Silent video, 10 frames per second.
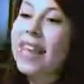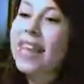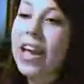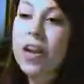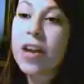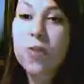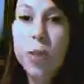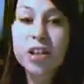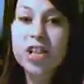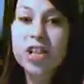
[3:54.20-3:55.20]
thank you for
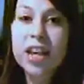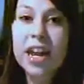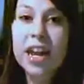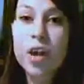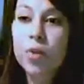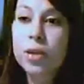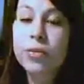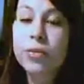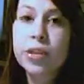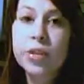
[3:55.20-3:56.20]
watching, and I hope you
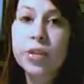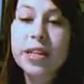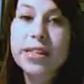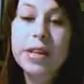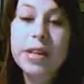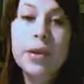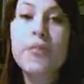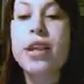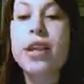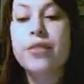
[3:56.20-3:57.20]
enjoyed this. Give me a
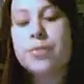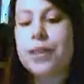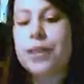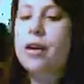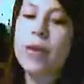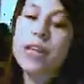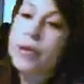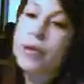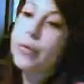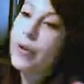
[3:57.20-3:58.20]
video response I want
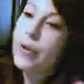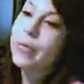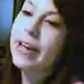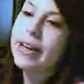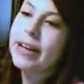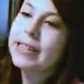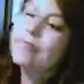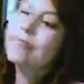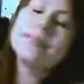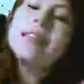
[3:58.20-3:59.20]
you regret buying.
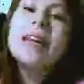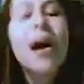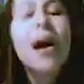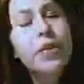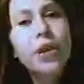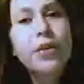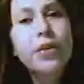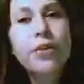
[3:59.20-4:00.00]
I want to know what you